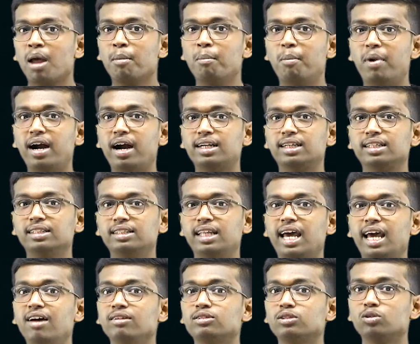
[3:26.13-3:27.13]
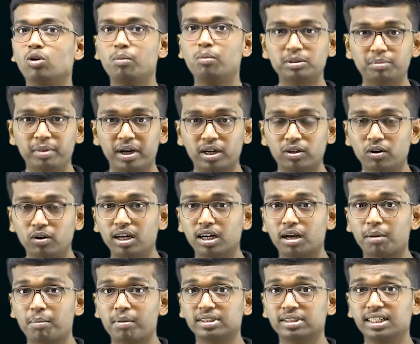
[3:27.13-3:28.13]
But they have so much pictorial
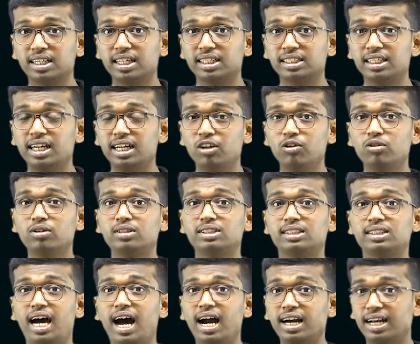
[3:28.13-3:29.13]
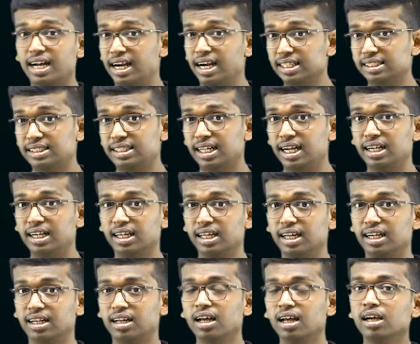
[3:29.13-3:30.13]
representation and you would start understanding
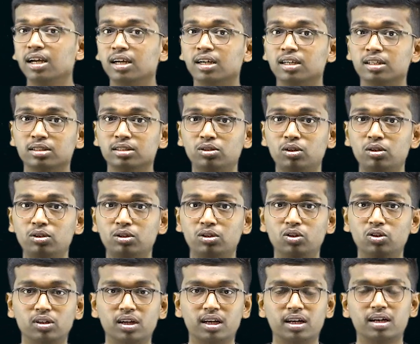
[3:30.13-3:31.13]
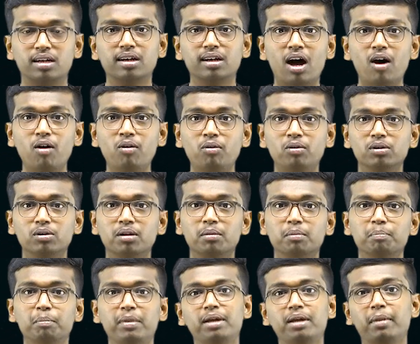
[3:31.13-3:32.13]
it. So now
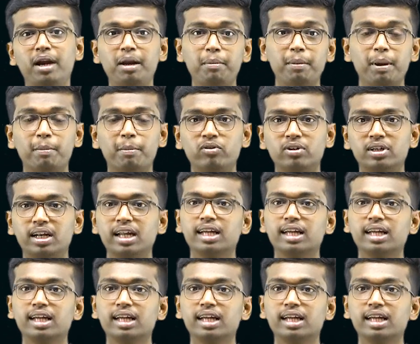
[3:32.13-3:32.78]
many people would